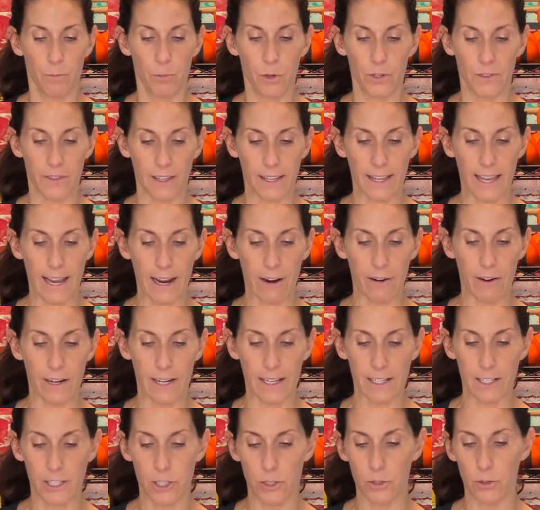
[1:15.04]
the
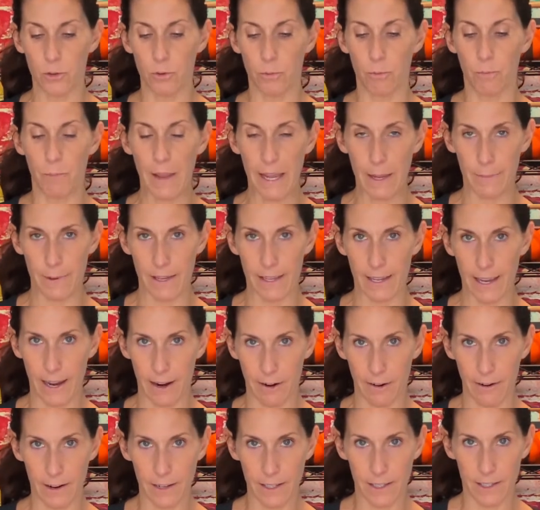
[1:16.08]
carrot into baby
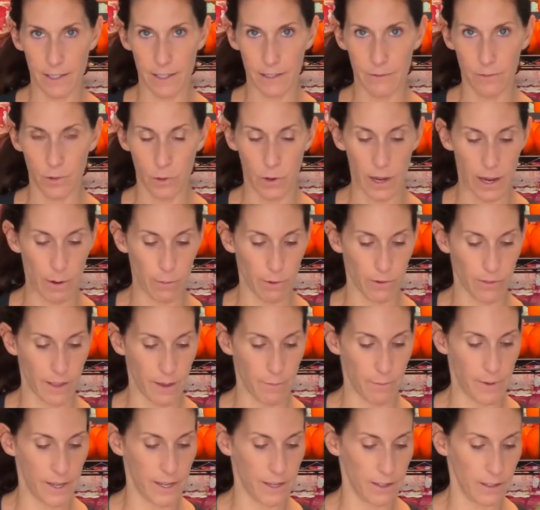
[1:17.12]
carrots, okay, where they
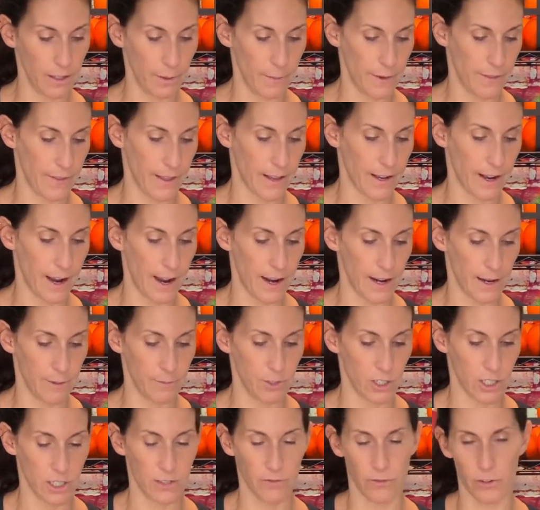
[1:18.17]
peel them and they cut them
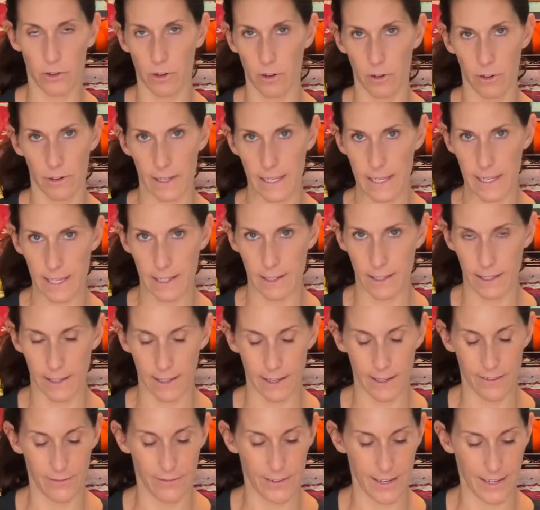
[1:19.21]
just for ease and
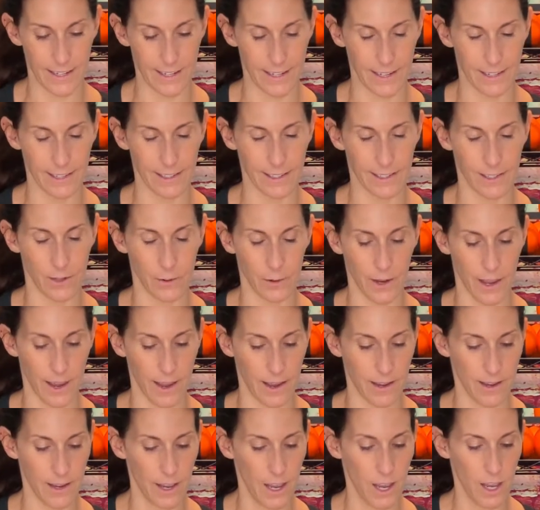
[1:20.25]
convenience,
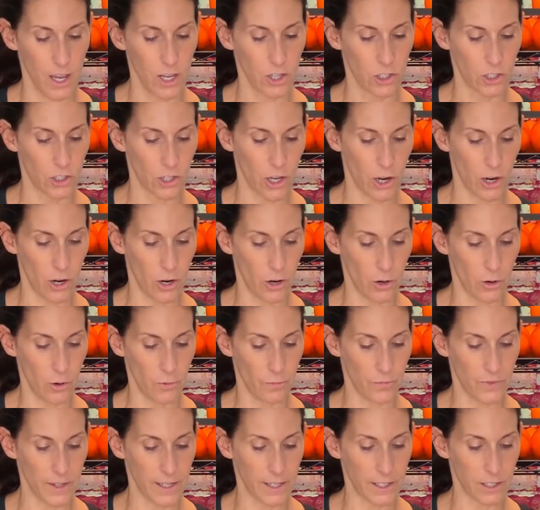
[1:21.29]
okay?
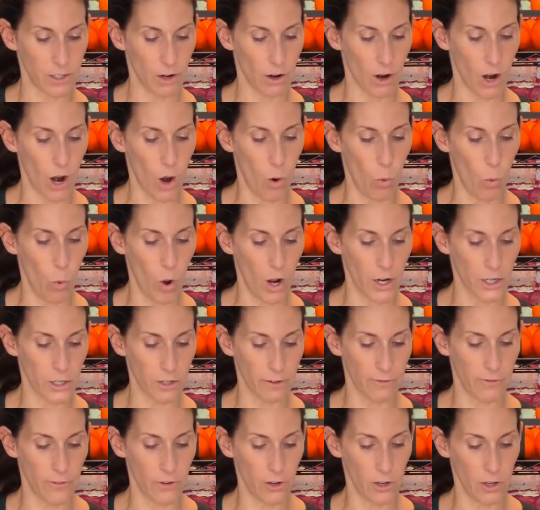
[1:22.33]
So these are a
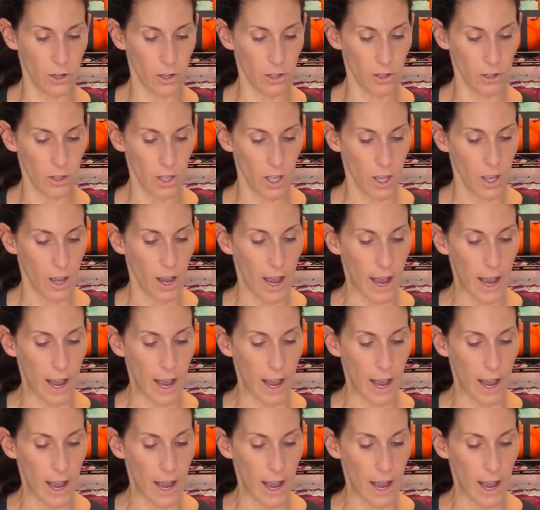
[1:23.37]
wonderful